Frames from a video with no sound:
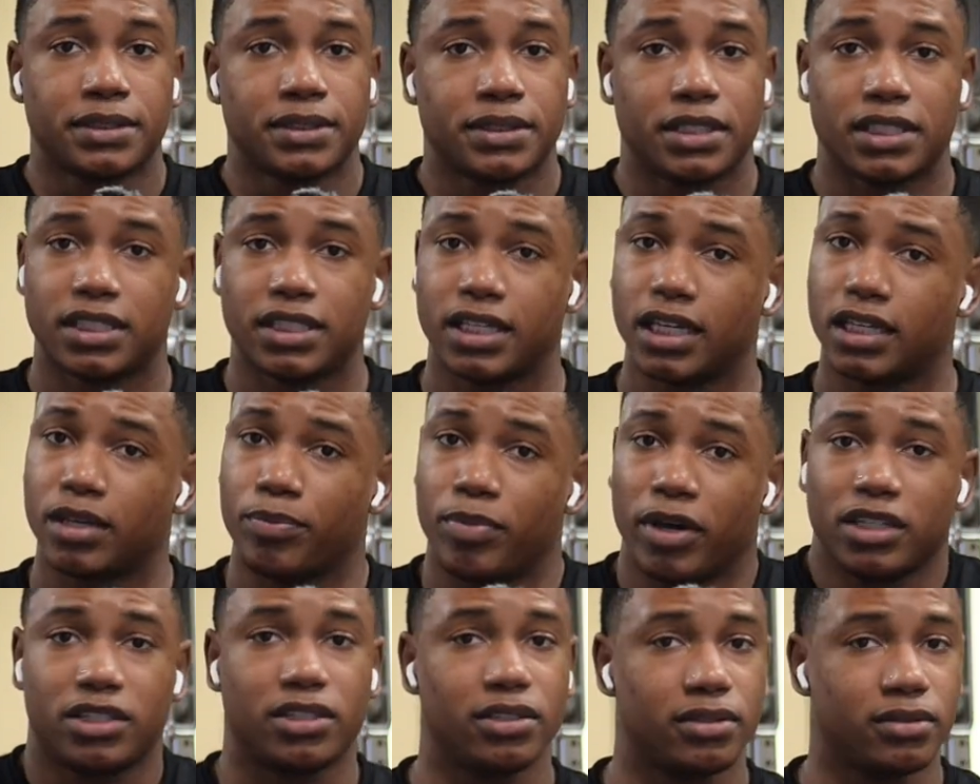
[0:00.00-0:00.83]
let's get to
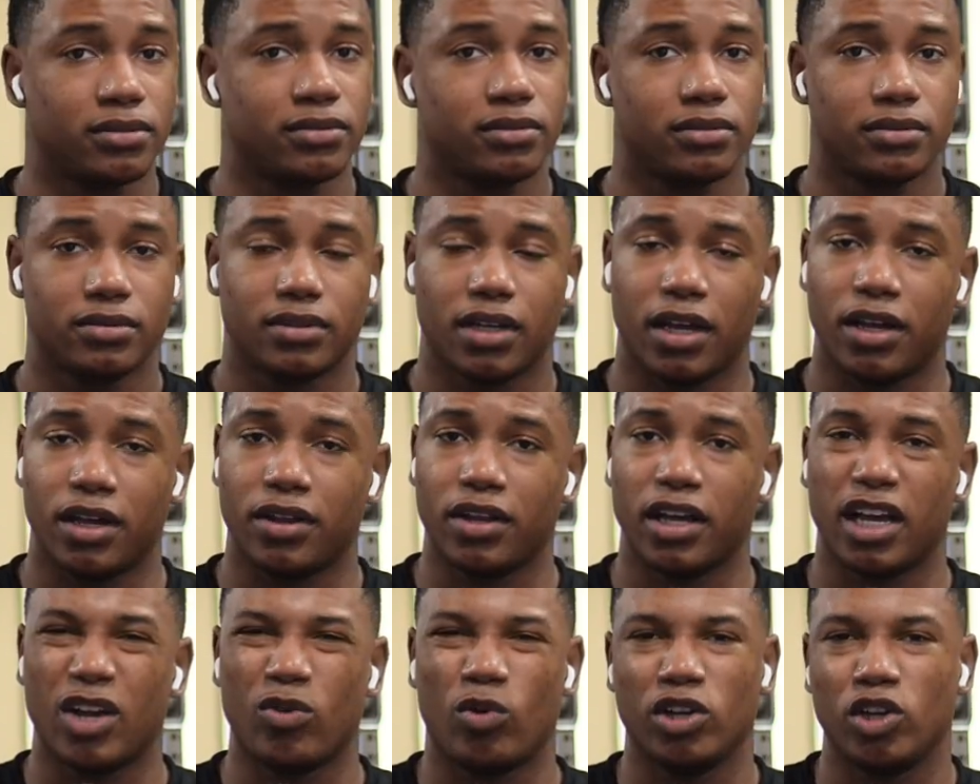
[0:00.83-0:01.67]
benching, and
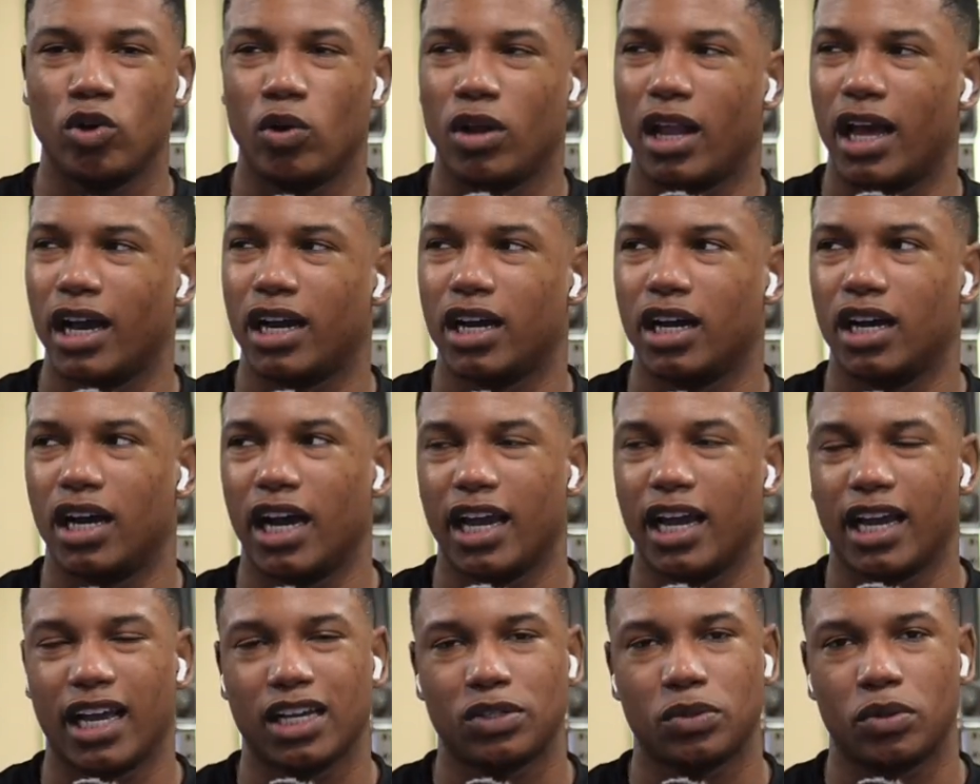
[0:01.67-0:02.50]
then we'll do I
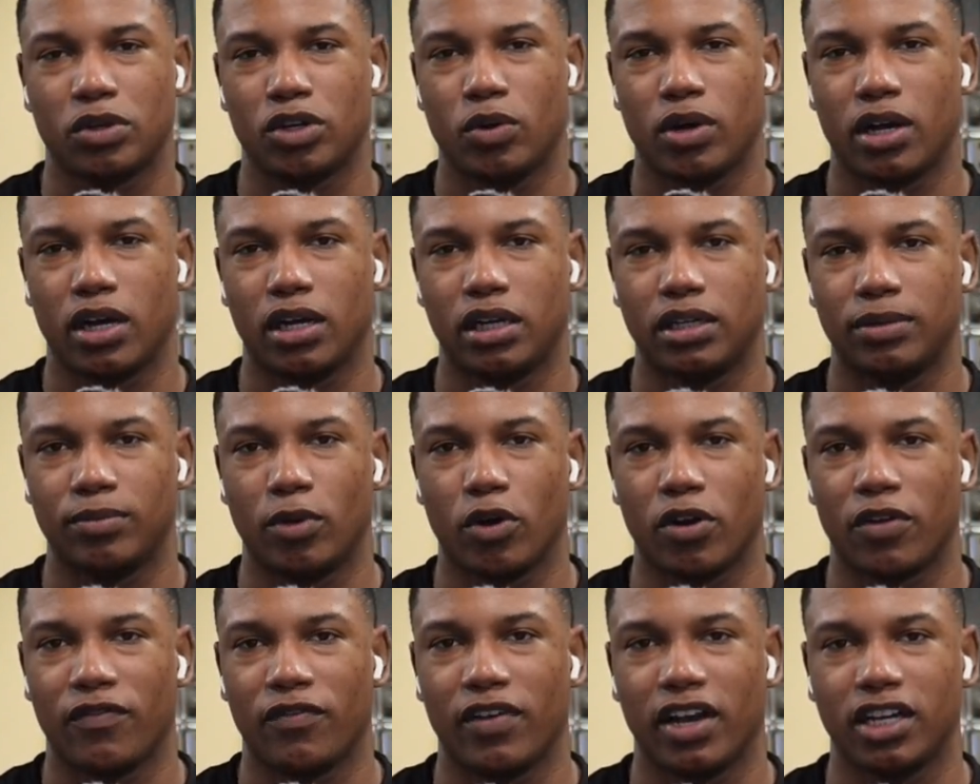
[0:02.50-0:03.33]
guess we'll do a
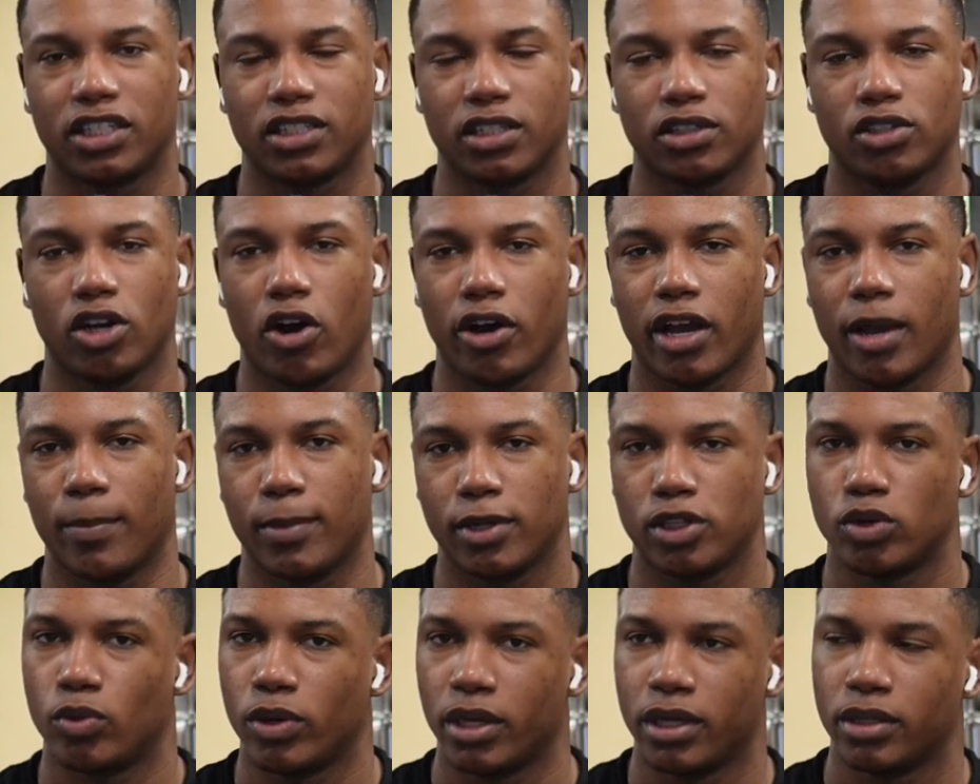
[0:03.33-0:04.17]
motivation talk in
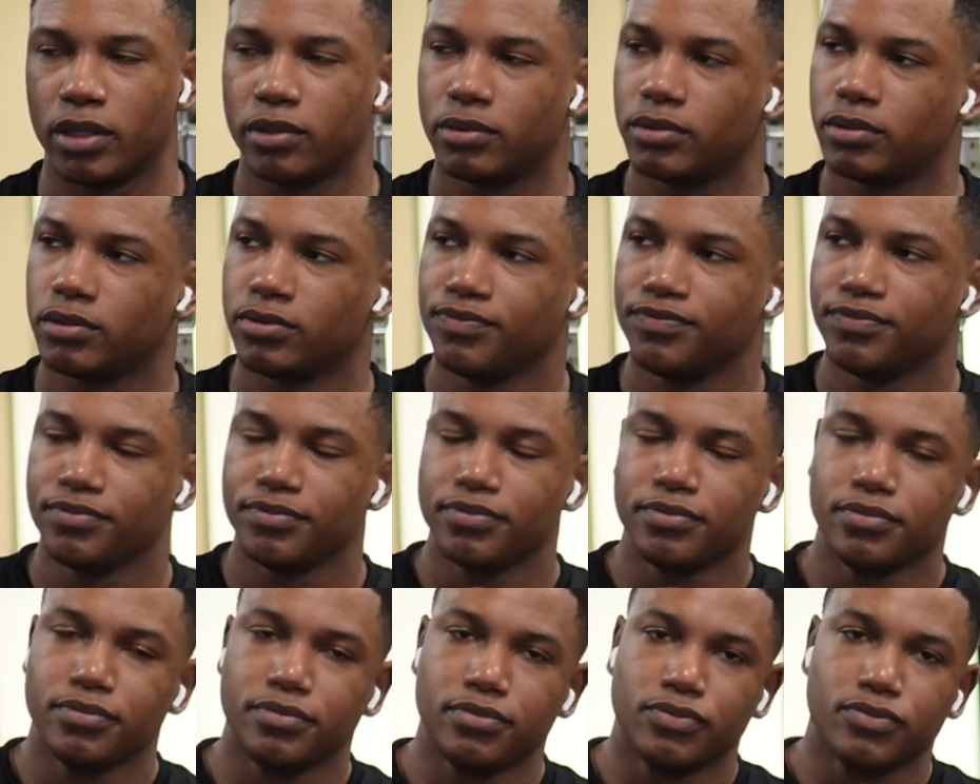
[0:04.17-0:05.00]
between,
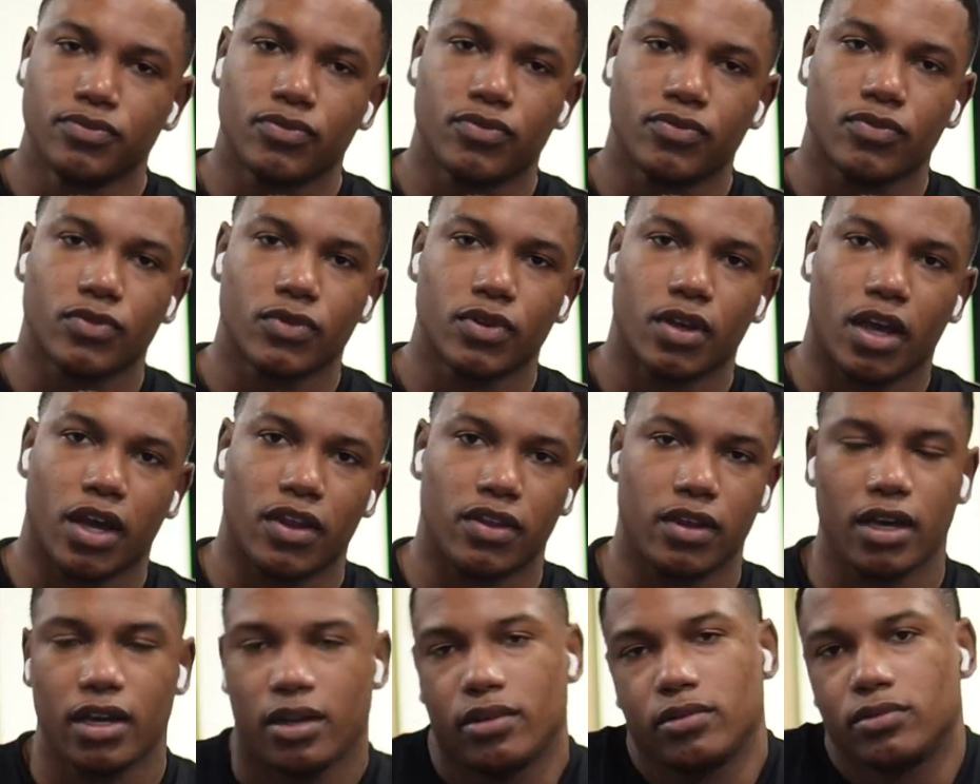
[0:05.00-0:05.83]
and
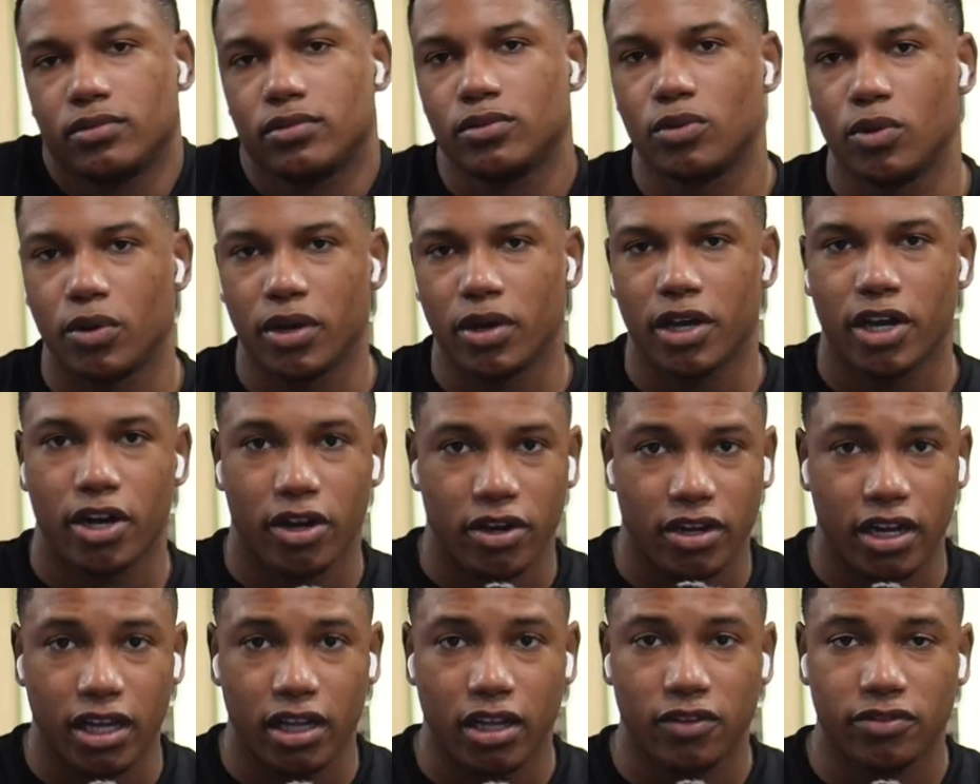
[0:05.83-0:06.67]
then we'll hit our
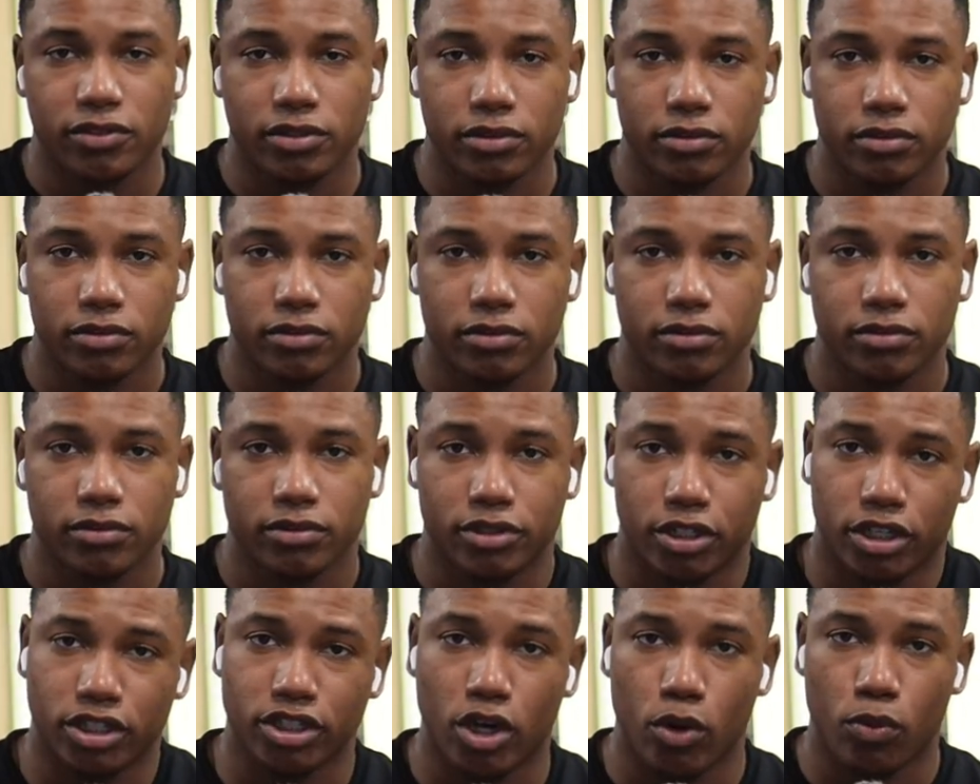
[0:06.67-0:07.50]
deadlifts. So
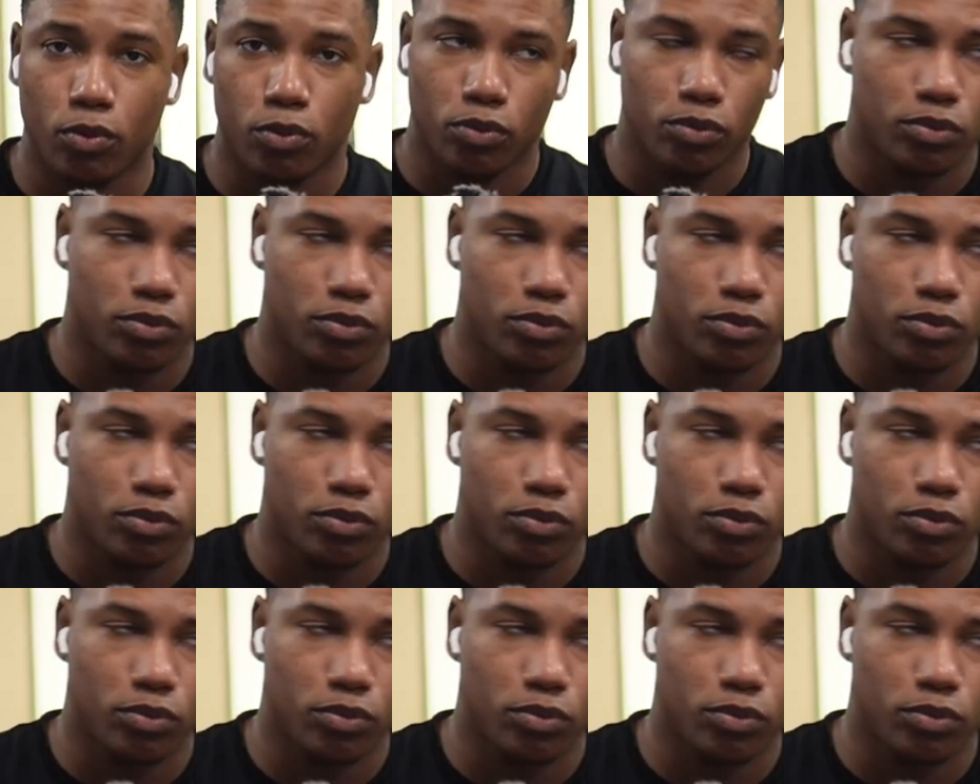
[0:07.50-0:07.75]
let's go.